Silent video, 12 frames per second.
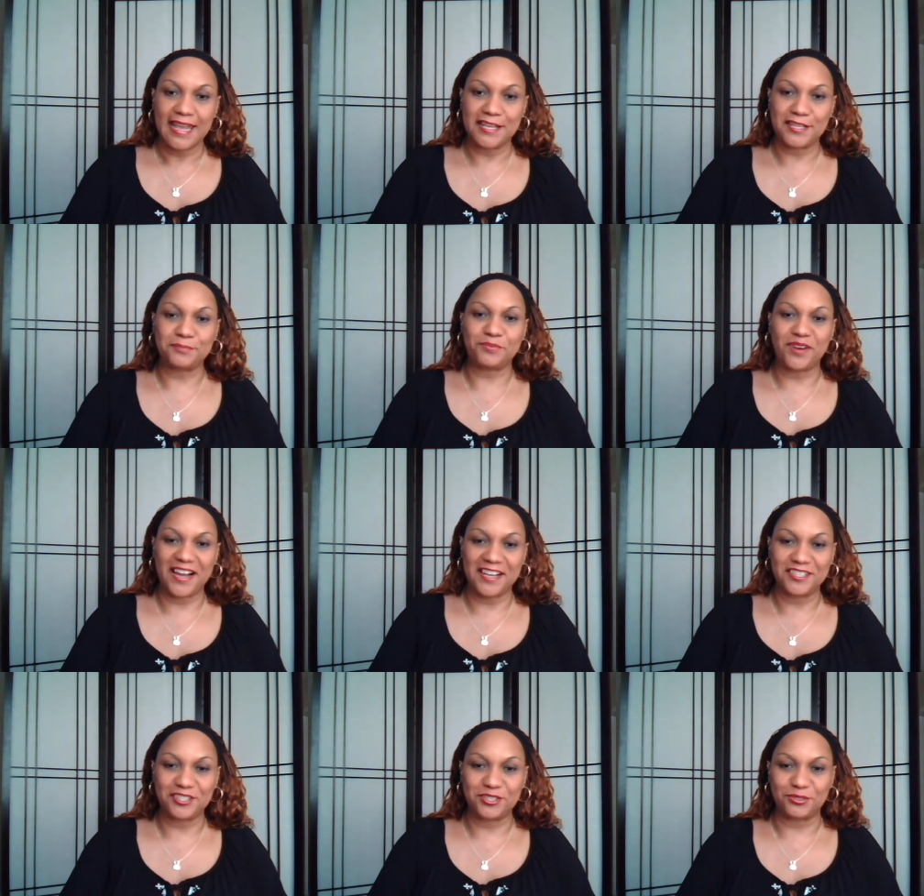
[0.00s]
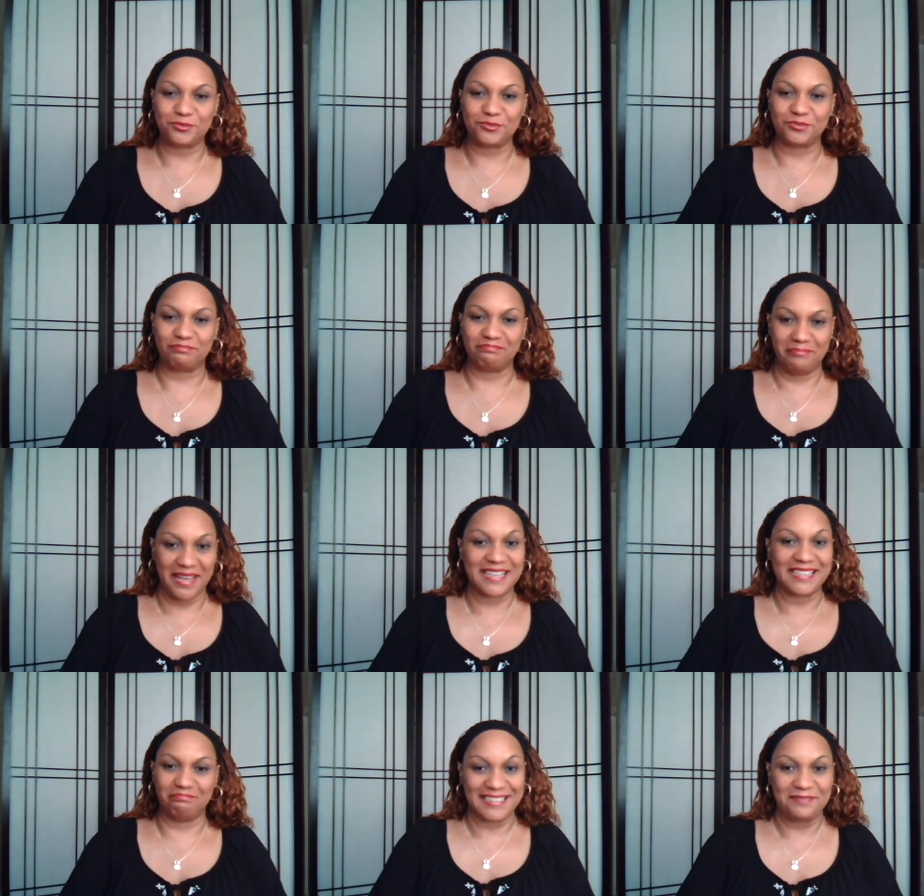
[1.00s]
is prior to
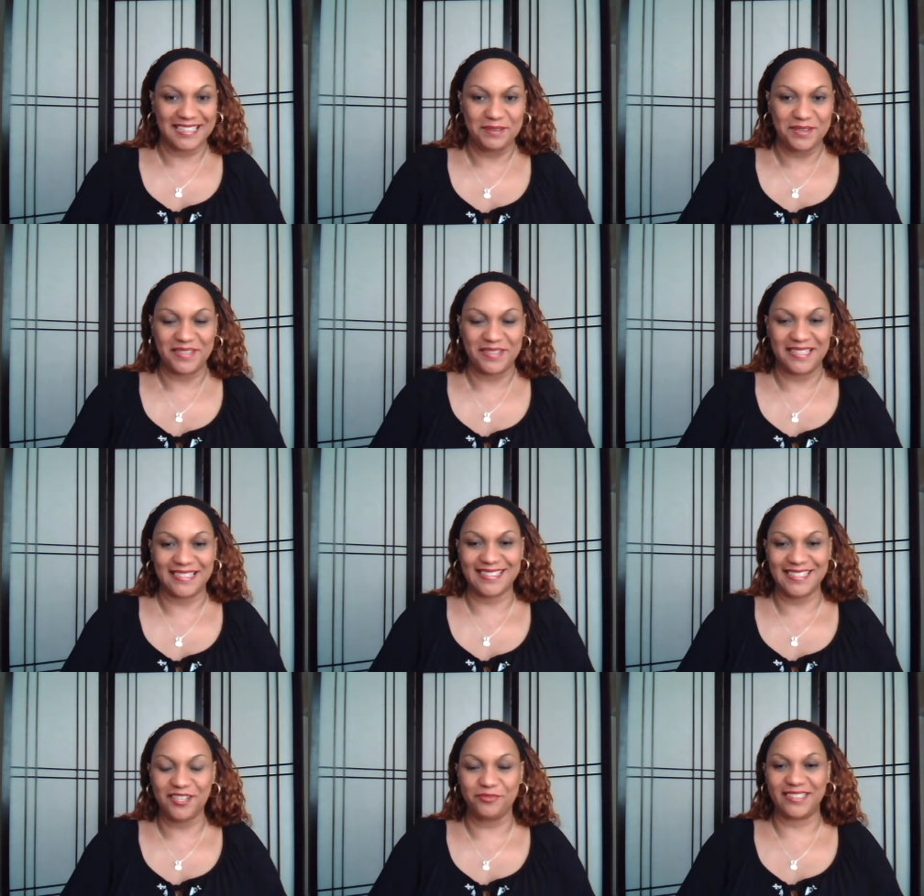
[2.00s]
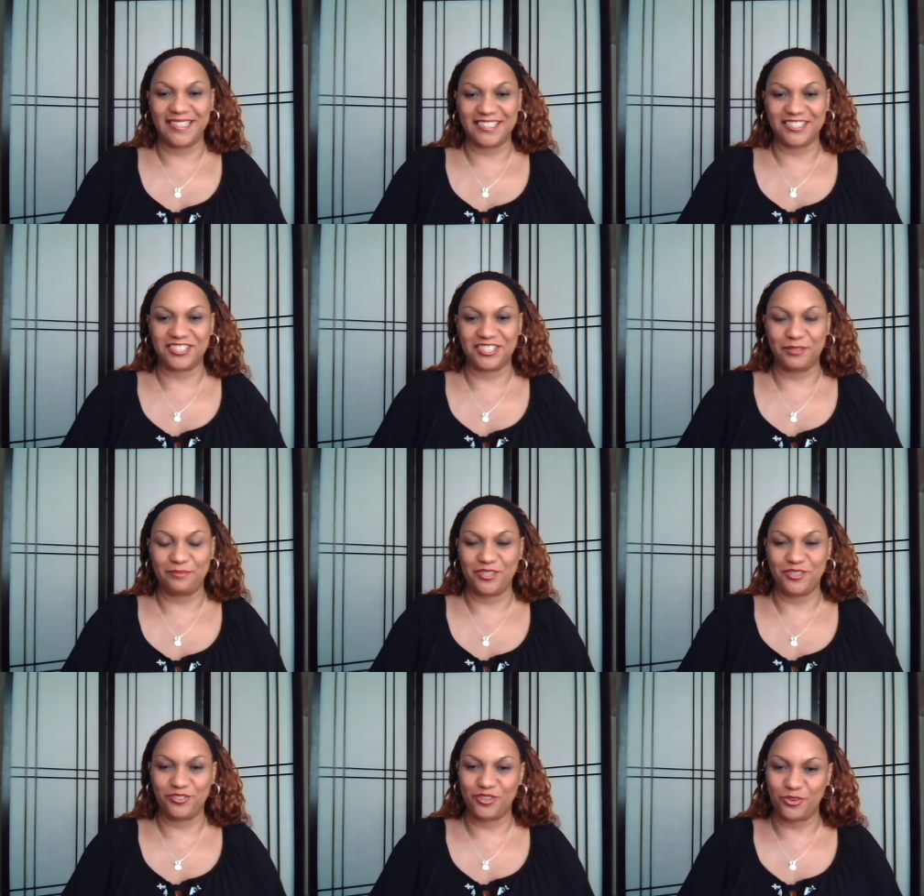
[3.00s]
making a commitment to the relationship,
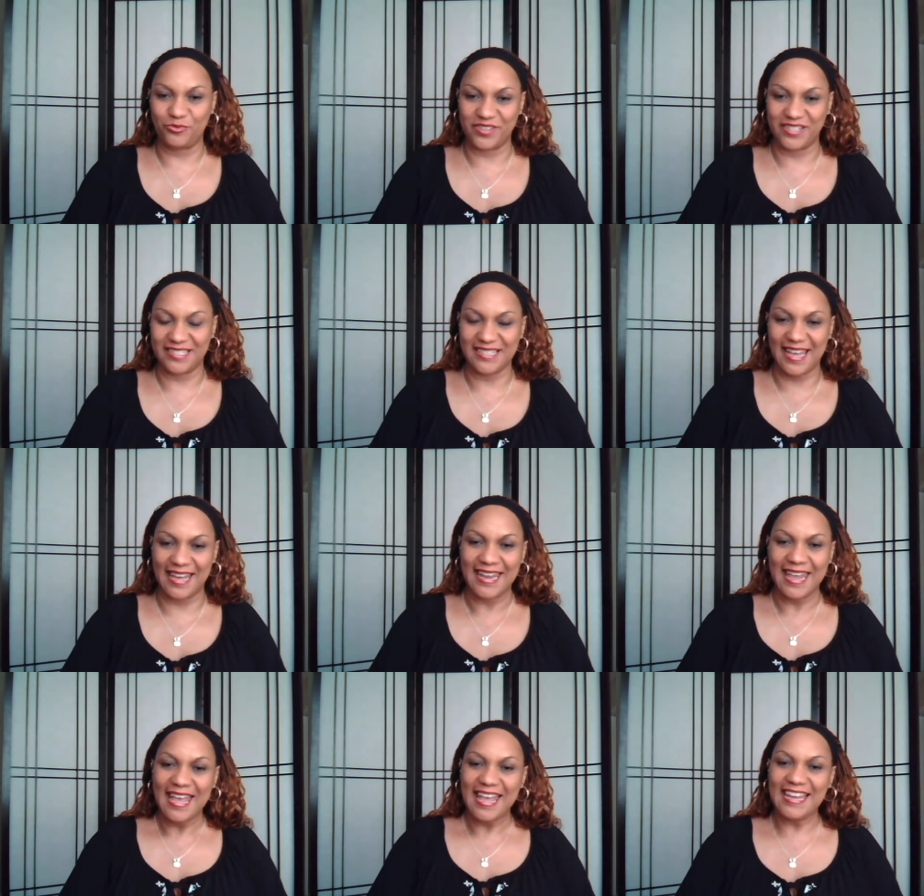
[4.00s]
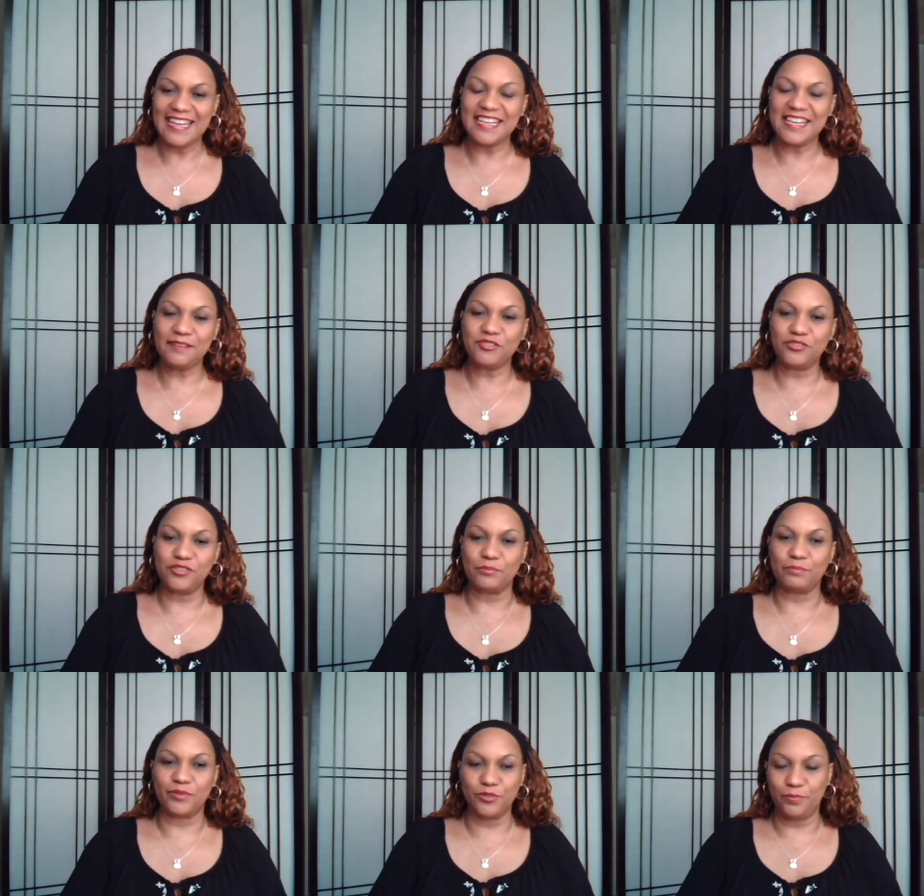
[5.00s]
and you'll know where it's at. And it gives you the
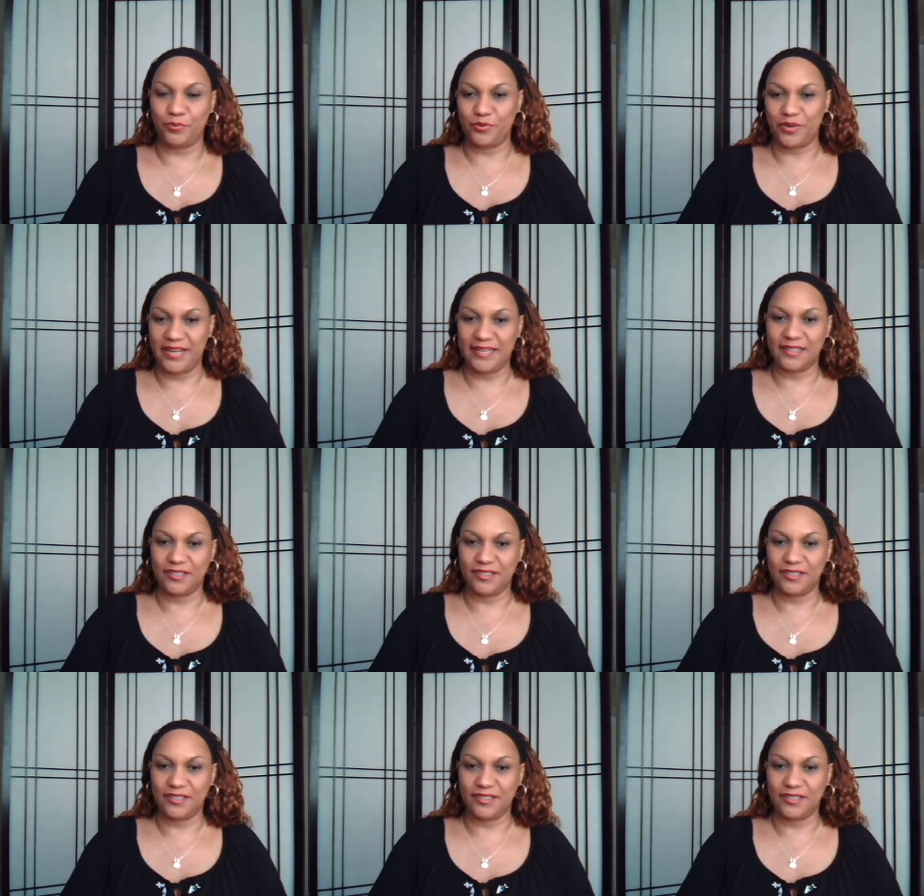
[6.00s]
blueprint.